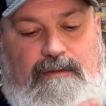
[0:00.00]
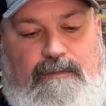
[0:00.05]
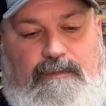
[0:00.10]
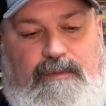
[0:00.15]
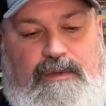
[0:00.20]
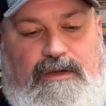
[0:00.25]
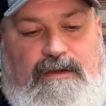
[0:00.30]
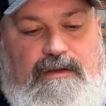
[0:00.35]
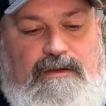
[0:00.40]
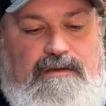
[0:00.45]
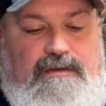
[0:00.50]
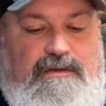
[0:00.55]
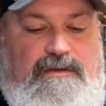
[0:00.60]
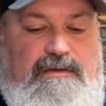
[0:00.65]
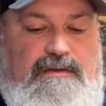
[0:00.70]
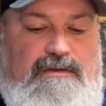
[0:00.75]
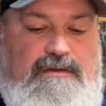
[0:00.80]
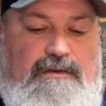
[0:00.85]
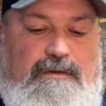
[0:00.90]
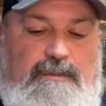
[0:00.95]
because this
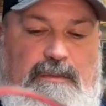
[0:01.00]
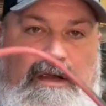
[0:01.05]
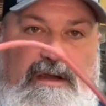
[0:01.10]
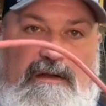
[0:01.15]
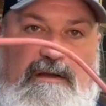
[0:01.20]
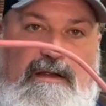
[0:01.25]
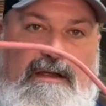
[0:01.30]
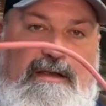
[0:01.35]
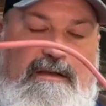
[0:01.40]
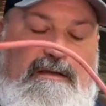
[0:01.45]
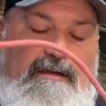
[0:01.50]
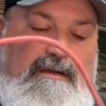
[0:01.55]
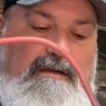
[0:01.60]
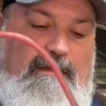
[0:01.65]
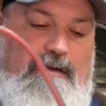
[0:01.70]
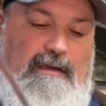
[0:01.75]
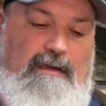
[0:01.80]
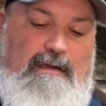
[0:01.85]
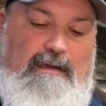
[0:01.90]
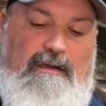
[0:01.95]
is your male end.
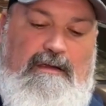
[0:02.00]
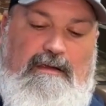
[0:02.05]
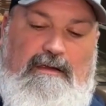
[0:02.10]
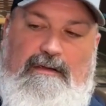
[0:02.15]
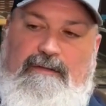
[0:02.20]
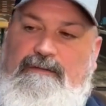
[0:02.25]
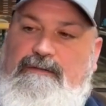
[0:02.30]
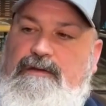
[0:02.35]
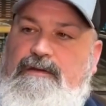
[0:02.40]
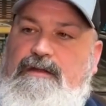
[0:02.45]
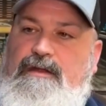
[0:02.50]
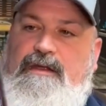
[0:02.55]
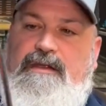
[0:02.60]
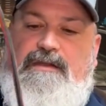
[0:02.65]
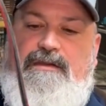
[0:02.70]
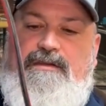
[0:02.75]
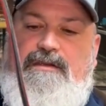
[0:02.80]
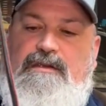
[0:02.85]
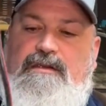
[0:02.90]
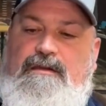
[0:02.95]
If the nick
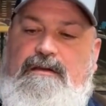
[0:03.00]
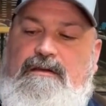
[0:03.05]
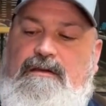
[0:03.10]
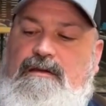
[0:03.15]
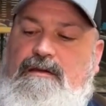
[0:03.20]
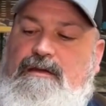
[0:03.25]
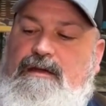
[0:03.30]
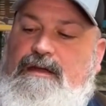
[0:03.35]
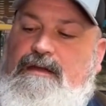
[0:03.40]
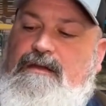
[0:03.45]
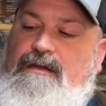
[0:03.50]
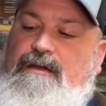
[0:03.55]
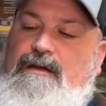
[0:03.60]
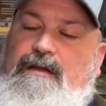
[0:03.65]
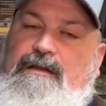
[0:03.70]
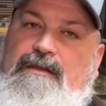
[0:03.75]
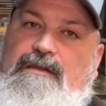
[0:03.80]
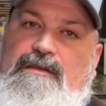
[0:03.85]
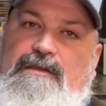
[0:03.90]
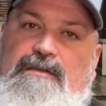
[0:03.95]
is here, I can
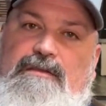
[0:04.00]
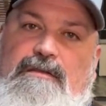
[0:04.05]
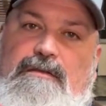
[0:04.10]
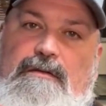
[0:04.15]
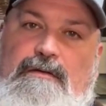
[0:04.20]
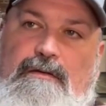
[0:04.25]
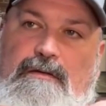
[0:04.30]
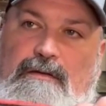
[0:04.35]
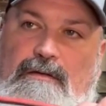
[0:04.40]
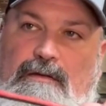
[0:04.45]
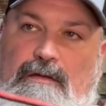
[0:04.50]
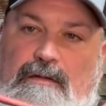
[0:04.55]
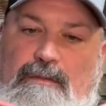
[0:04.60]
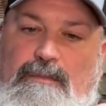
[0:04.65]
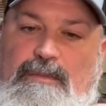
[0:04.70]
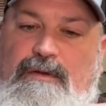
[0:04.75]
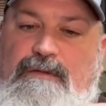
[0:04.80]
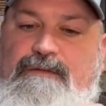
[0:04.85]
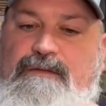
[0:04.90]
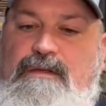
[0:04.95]
cut this,
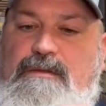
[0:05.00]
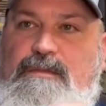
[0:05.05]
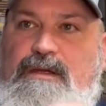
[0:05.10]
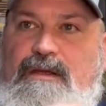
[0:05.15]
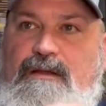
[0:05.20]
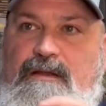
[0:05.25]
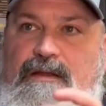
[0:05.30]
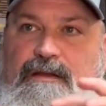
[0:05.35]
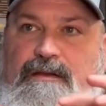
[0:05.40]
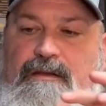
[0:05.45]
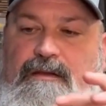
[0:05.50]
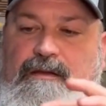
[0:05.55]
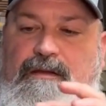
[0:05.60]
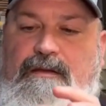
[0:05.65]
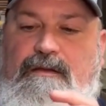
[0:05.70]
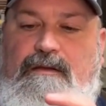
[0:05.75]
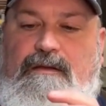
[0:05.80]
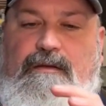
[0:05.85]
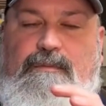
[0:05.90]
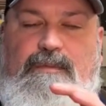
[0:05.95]
put a female end
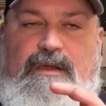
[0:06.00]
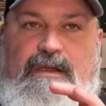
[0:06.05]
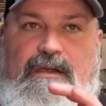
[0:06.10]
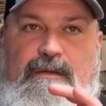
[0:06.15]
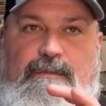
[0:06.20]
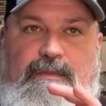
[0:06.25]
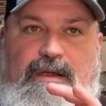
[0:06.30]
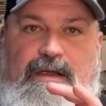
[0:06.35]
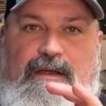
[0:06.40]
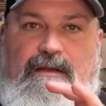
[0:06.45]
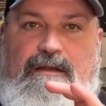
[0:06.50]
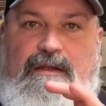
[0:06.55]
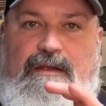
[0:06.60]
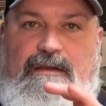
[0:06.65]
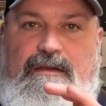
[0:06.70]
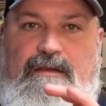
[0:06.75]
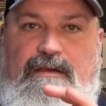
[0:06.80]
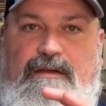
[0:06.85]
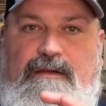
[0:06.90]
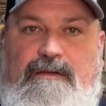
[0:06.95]
here, a male end
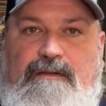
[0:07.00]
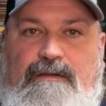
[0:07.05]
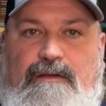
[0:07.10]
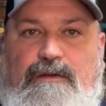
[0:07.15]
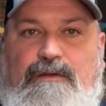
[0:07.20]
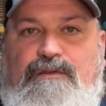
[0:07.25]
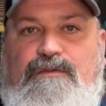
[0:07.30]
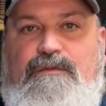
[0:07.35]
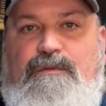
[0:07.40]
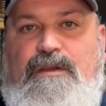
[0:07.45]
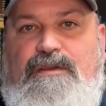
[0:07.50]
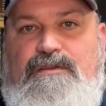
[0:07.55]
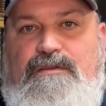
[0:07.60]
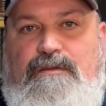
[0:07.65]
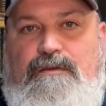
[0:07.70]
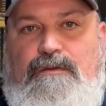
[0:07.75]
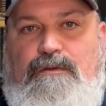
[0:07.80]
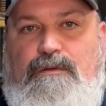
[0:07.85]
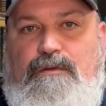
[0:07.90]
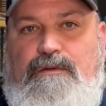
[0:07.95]
here, as long as the rest of
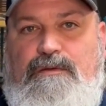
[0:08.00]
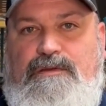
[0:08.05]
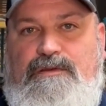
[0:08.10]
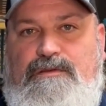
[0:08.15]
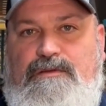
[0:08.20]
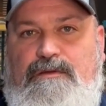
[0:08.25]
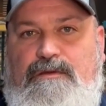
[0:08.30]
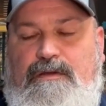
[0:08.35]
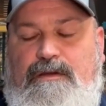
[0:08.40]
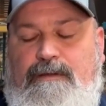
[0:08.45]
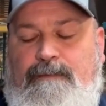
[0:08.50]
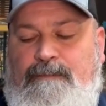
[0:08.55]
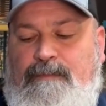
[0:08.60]
the cord is good.